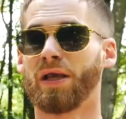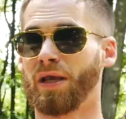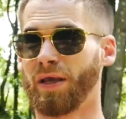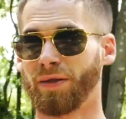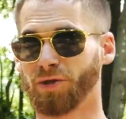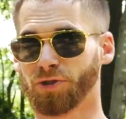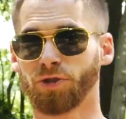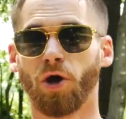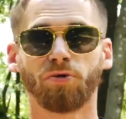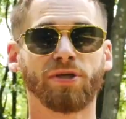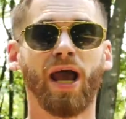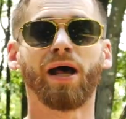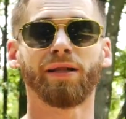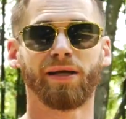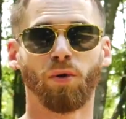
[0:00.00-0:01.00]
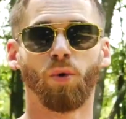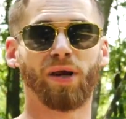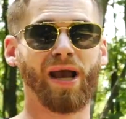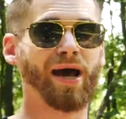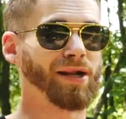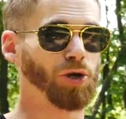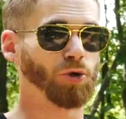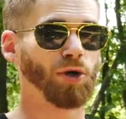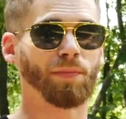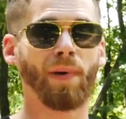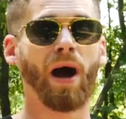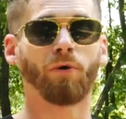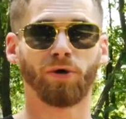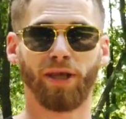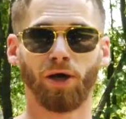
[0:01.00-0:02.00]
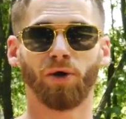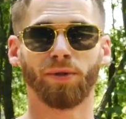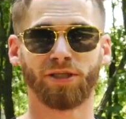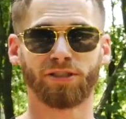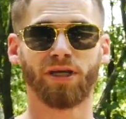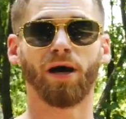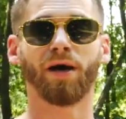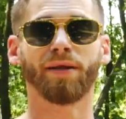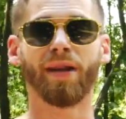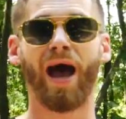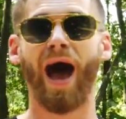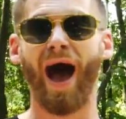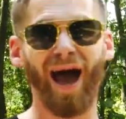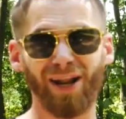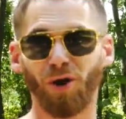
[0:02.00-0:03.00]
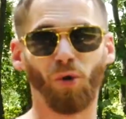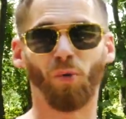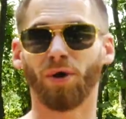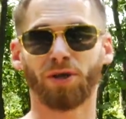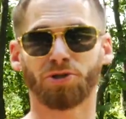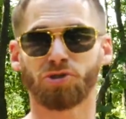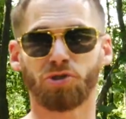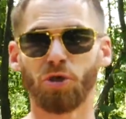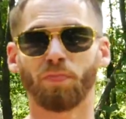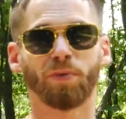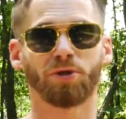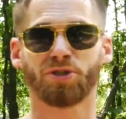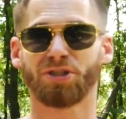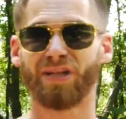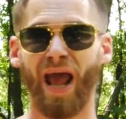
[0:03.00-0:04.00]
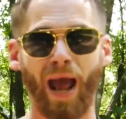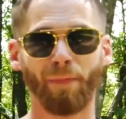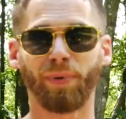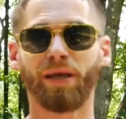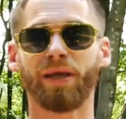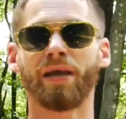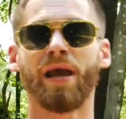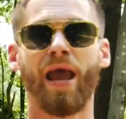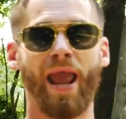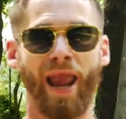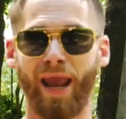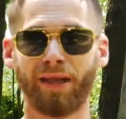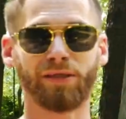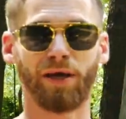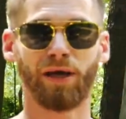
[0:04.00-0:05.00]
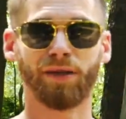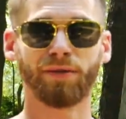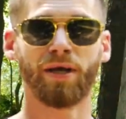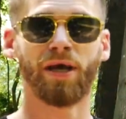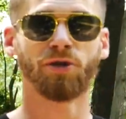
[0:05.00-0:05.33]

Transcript: there's no telling what kind of grip I will get on this gun. I don't want a super snappy handgun.